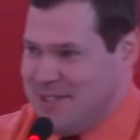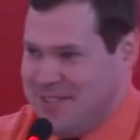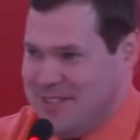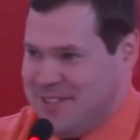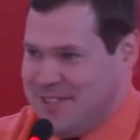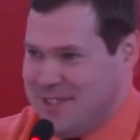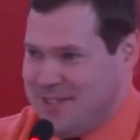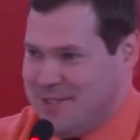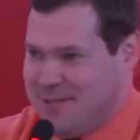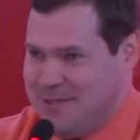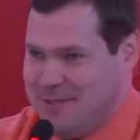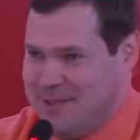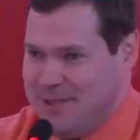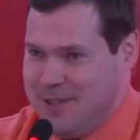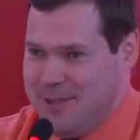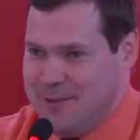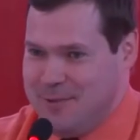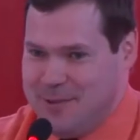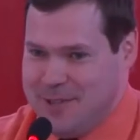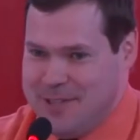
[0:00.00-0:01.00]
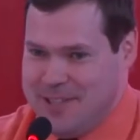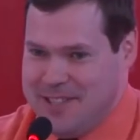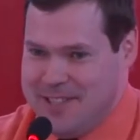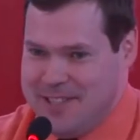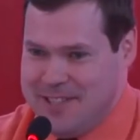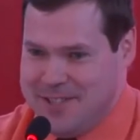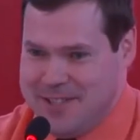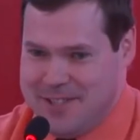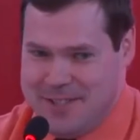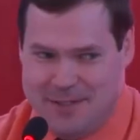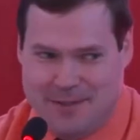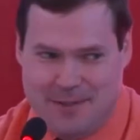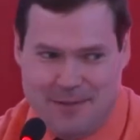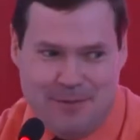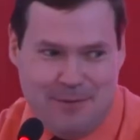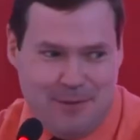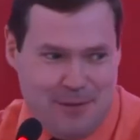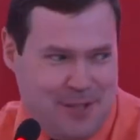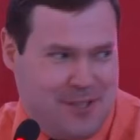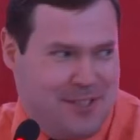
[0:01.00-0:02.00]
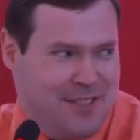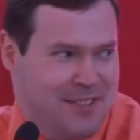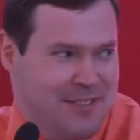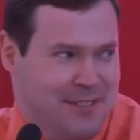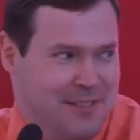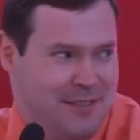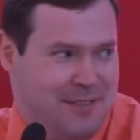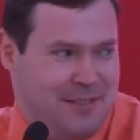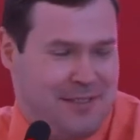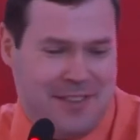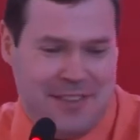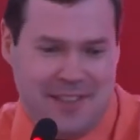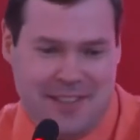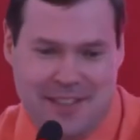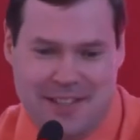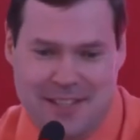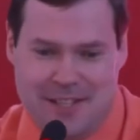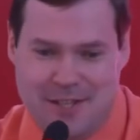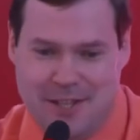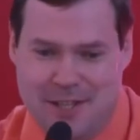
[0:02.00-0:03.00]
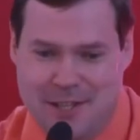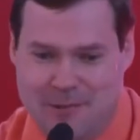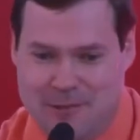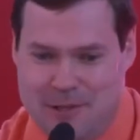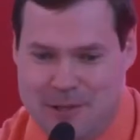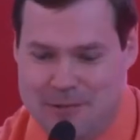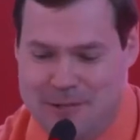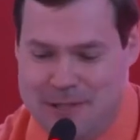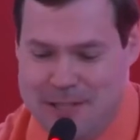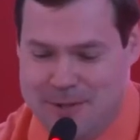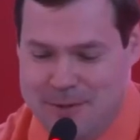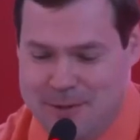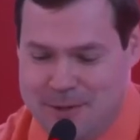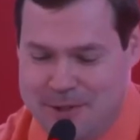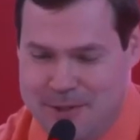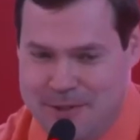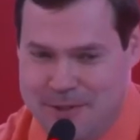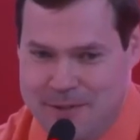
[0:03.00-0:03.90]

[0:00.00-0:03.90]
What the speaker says: it's a new reality for the industrial revolution.